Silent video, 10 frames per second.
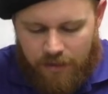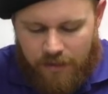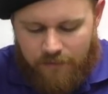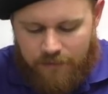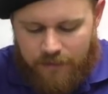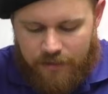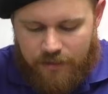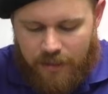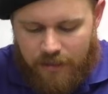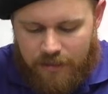covered in a
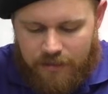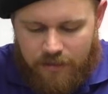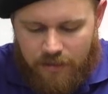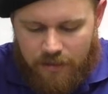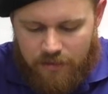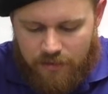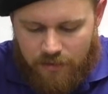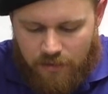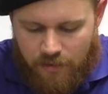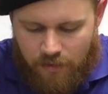chocolate sauce
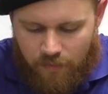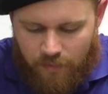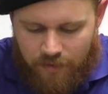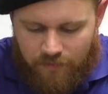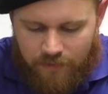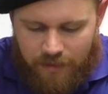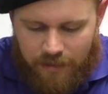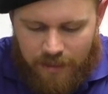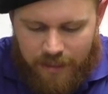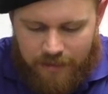with
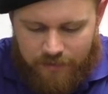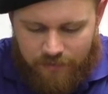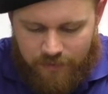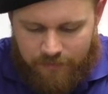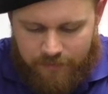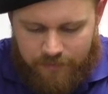vanilla ice cream.